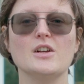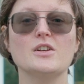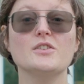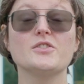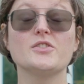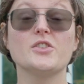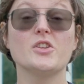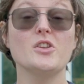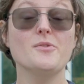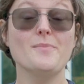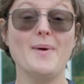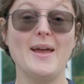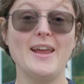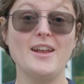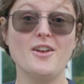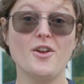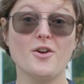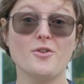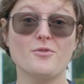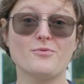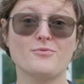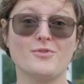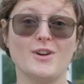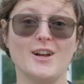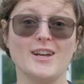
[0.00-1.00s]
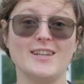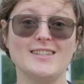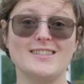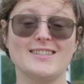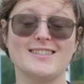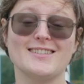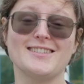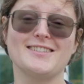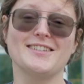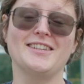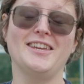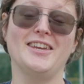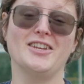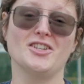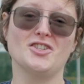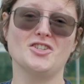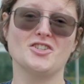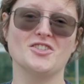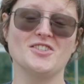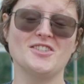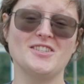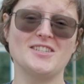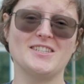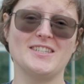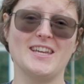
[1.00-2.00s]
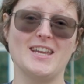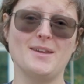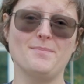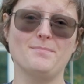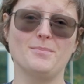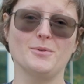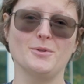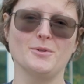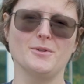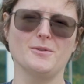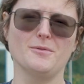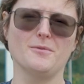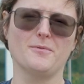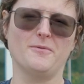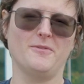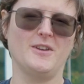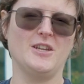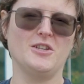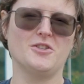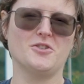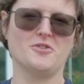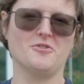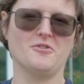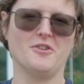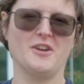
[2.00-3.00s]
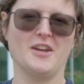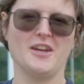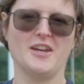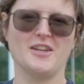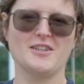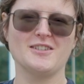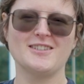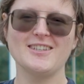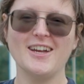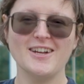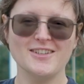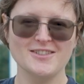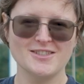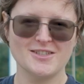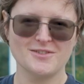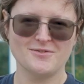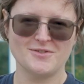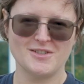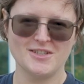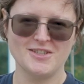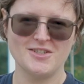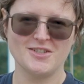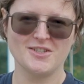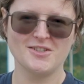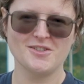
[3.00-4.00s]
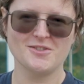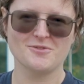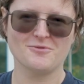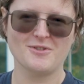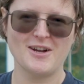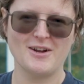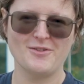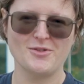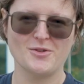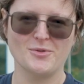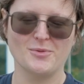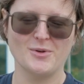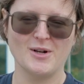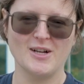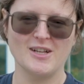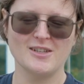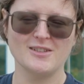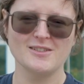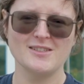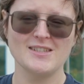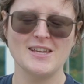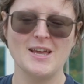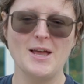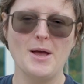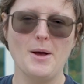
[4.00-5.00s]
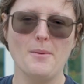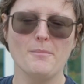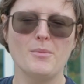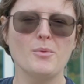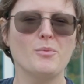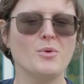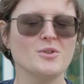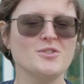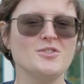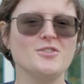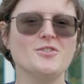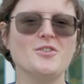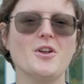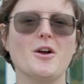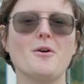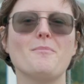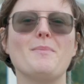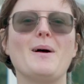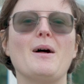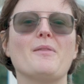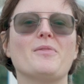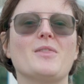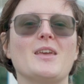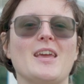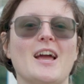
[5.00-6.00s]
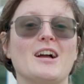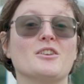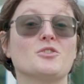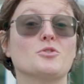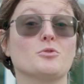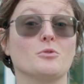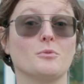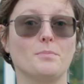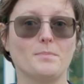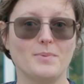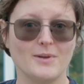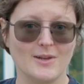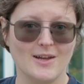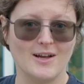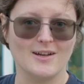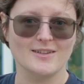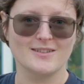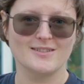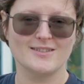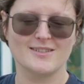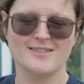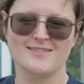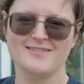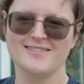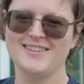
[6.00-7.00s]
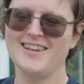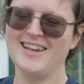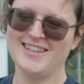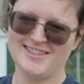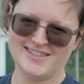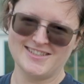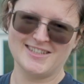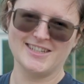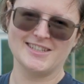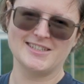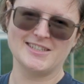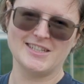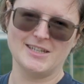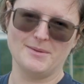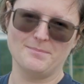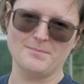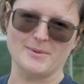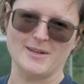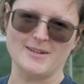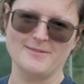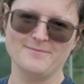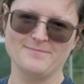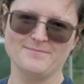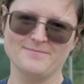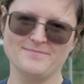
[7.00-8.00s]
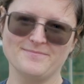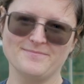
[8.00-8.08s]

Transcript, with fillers: So you may know rice as a kitchen staple featuring in tons of dishes around the world, but what do you know about the actual plant? Let's dig deeper.